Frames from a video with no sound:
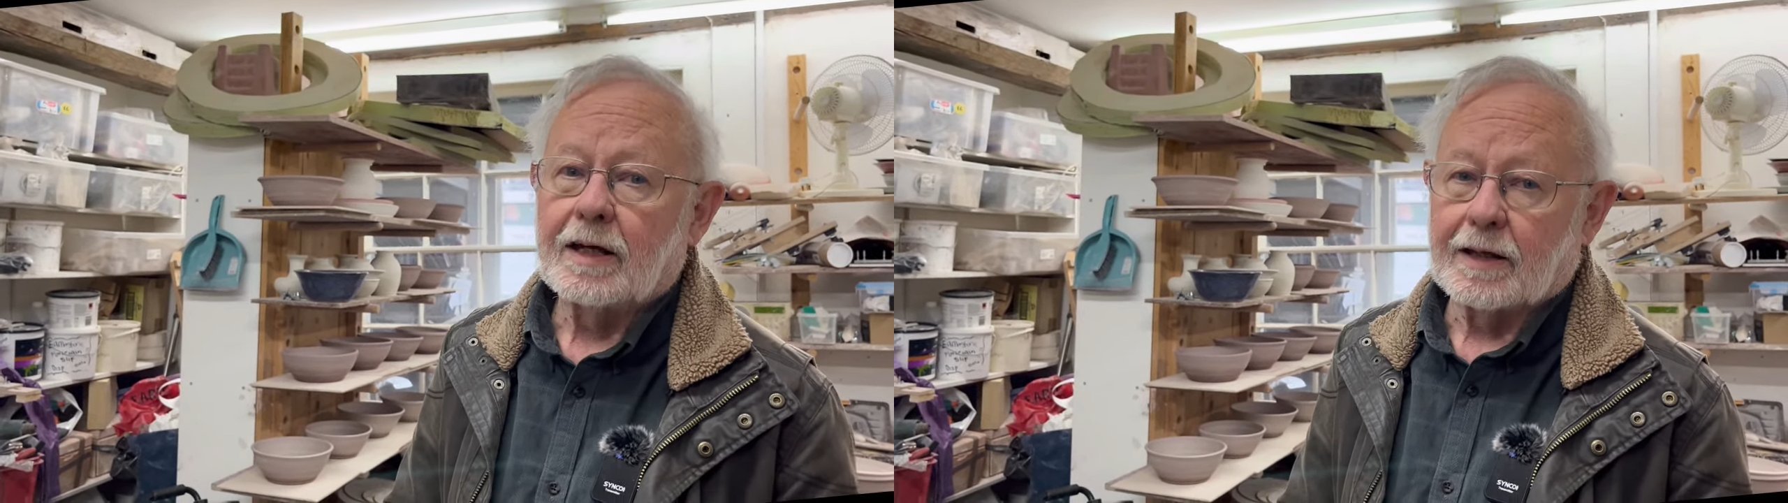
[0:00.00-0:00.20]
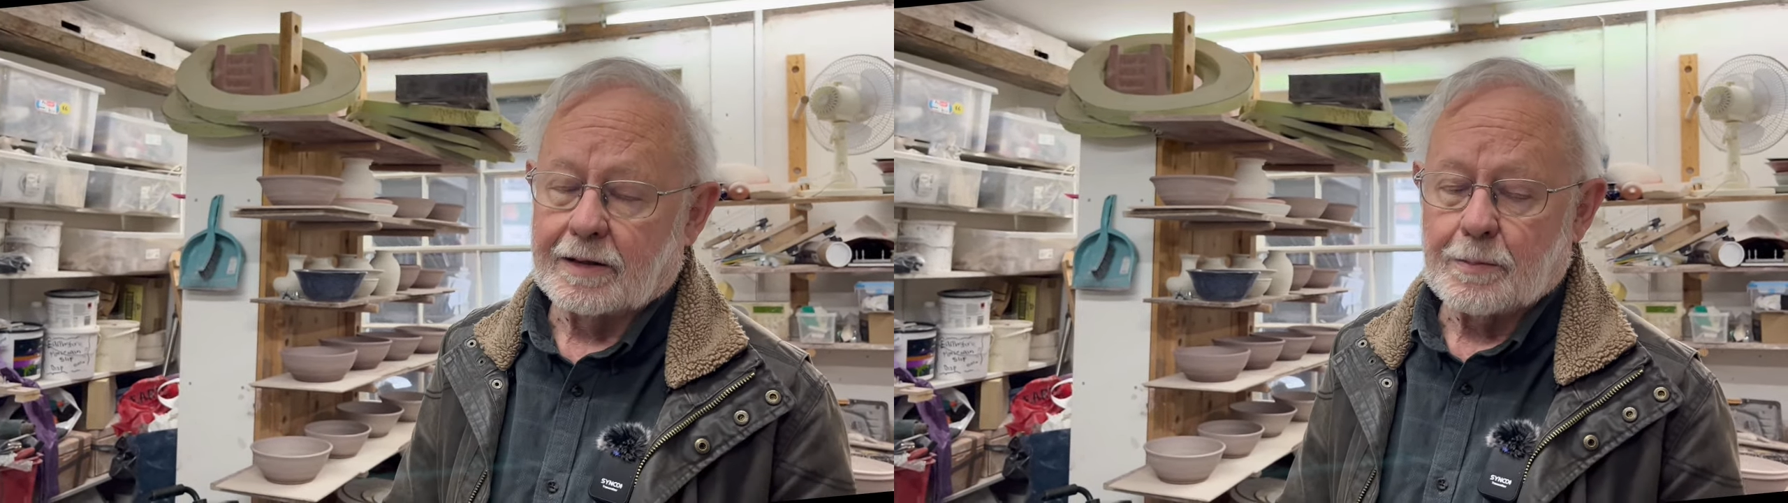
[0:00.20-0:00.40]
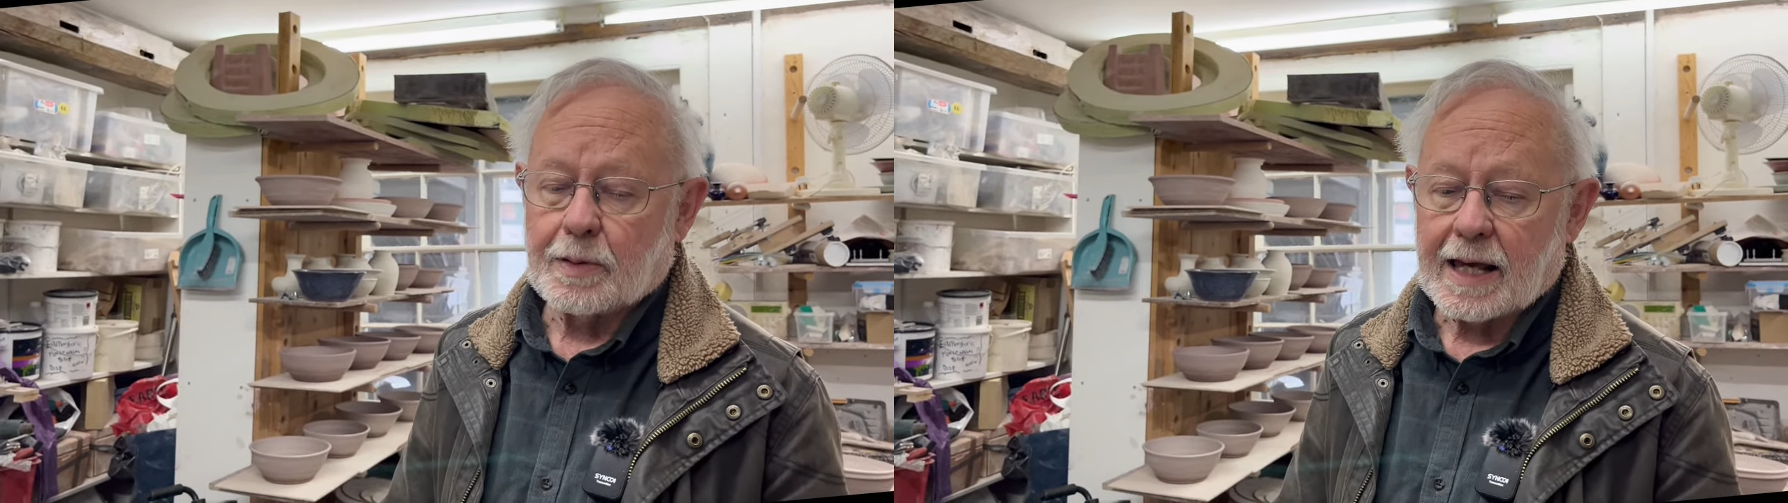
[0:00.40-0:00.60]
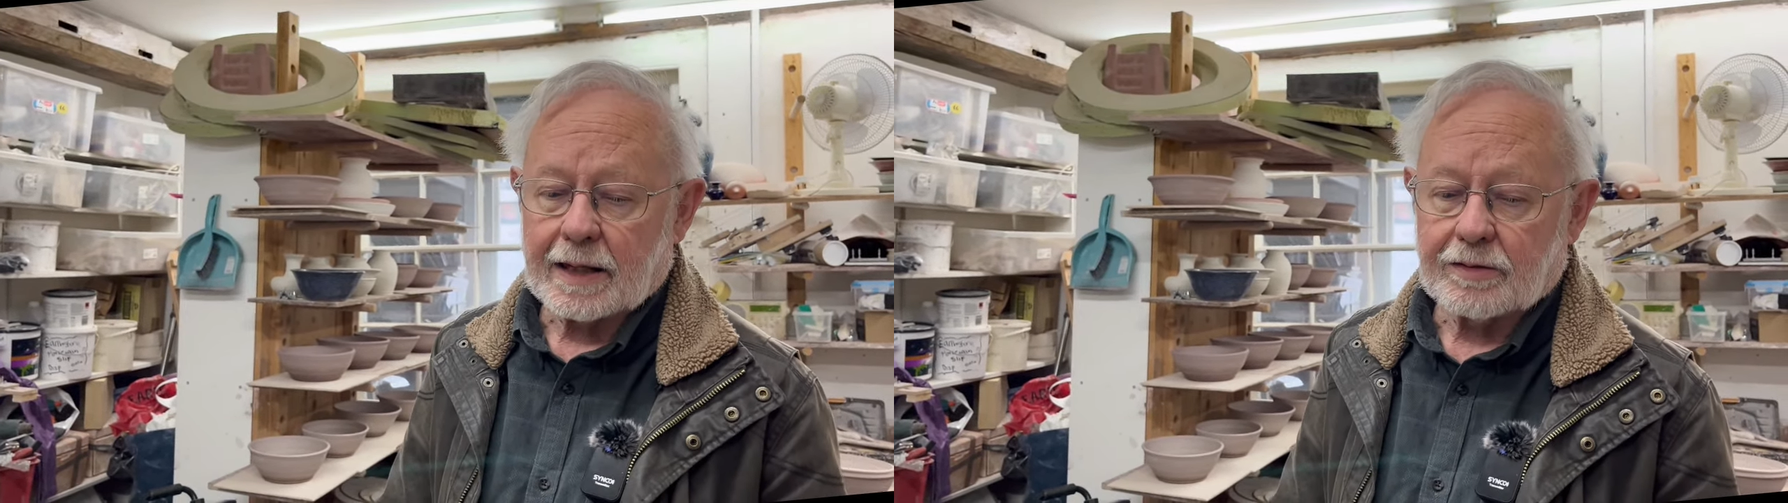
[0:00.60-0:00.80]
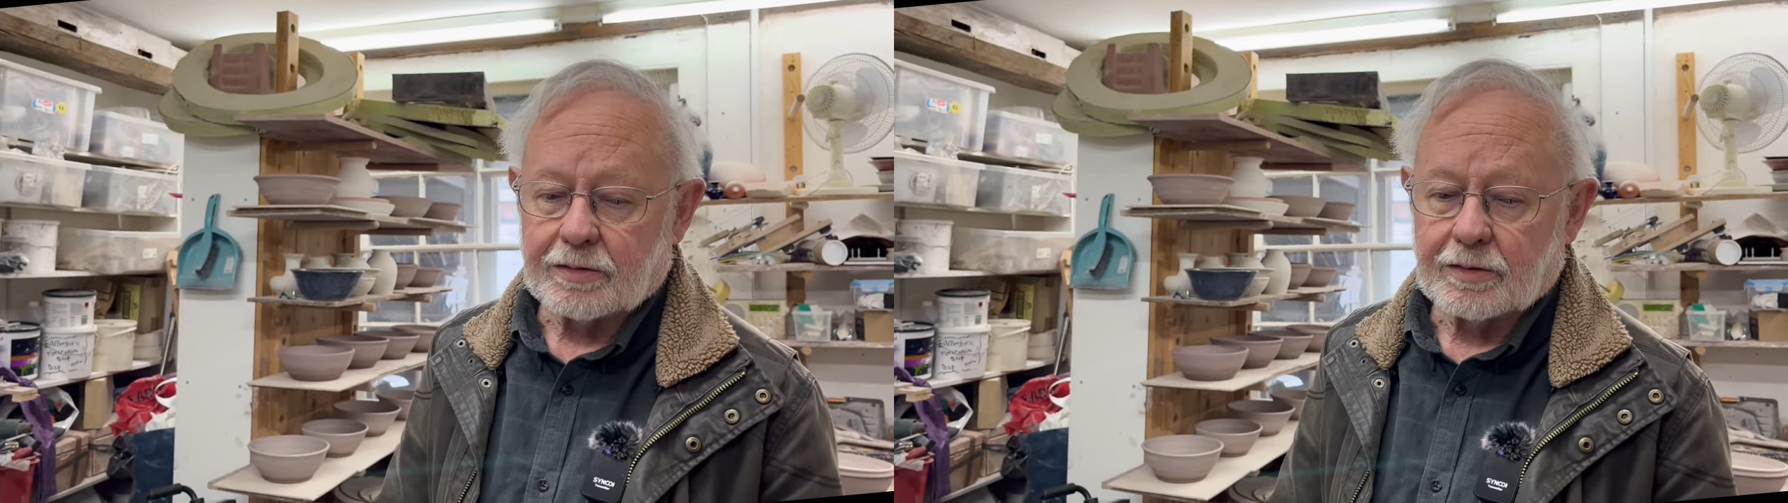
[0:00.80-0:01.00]
And the
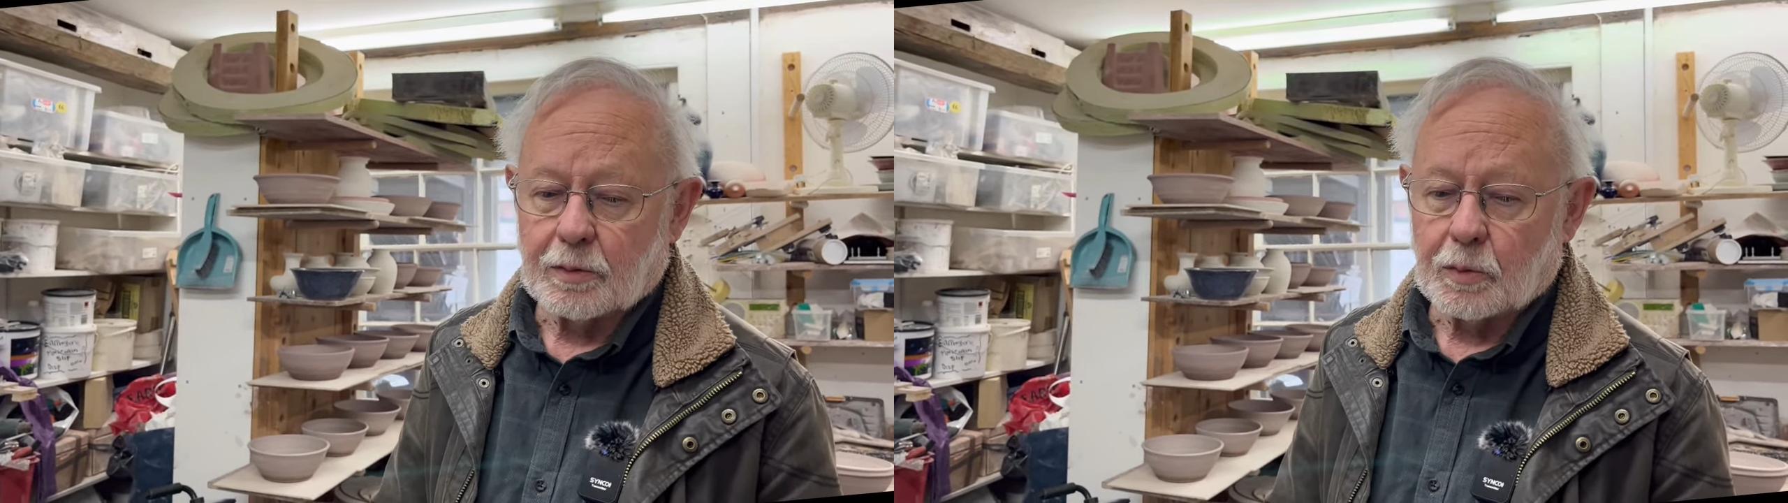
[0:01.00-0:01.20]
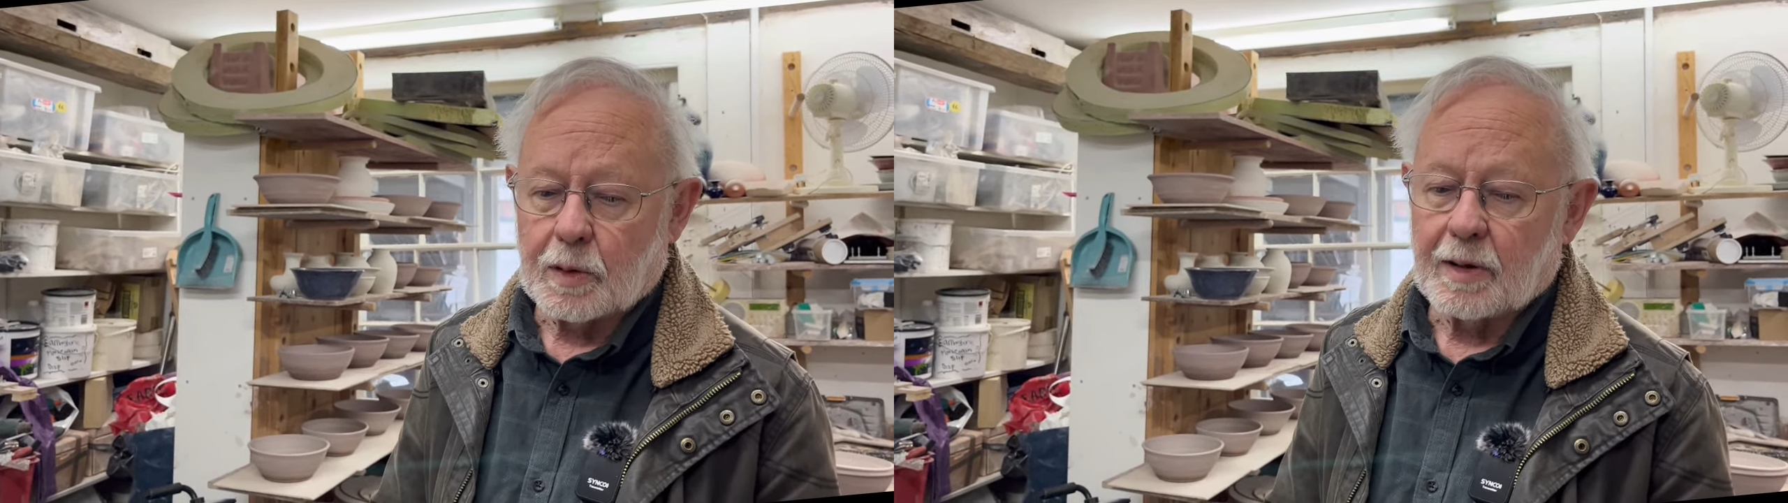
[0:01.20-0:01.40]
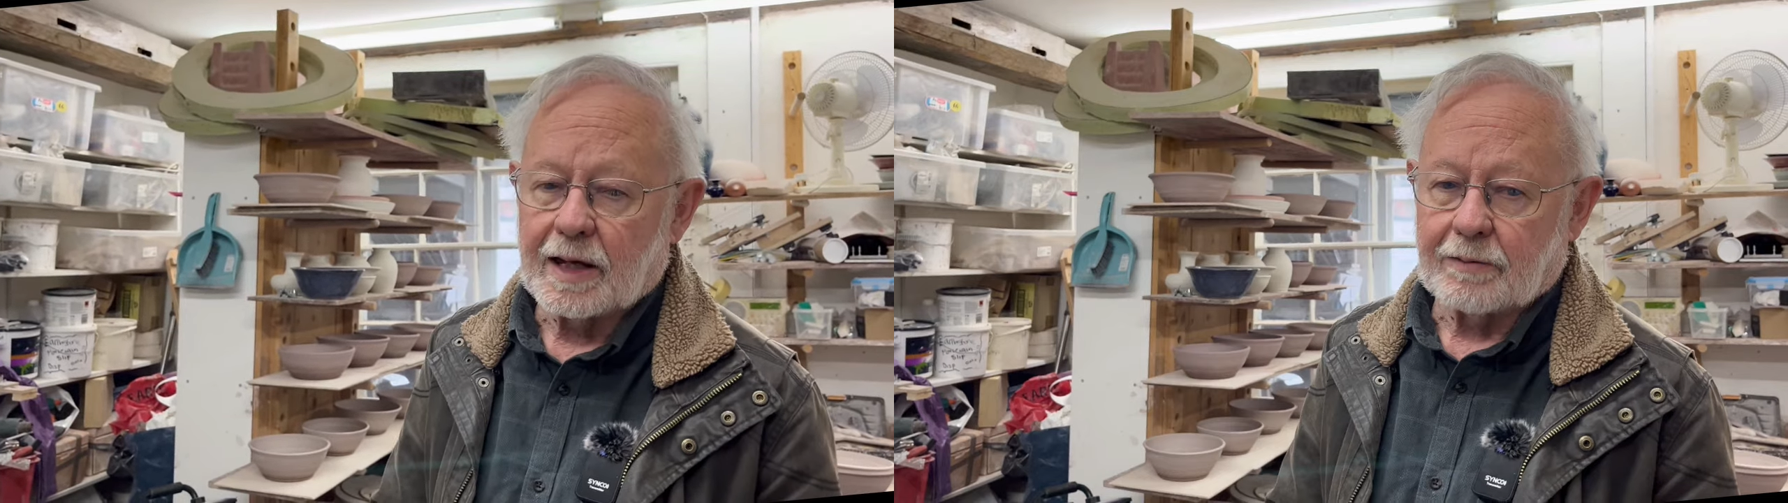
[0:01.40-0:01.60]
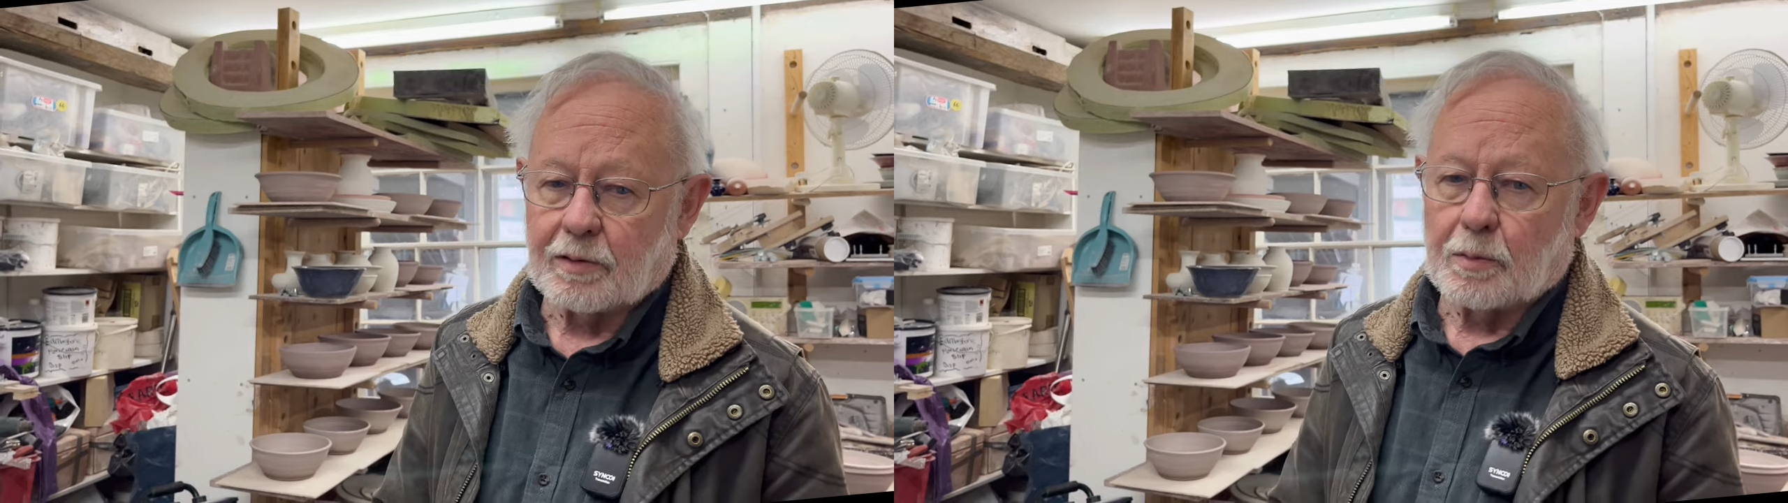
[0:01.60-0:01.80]
plaques that we make for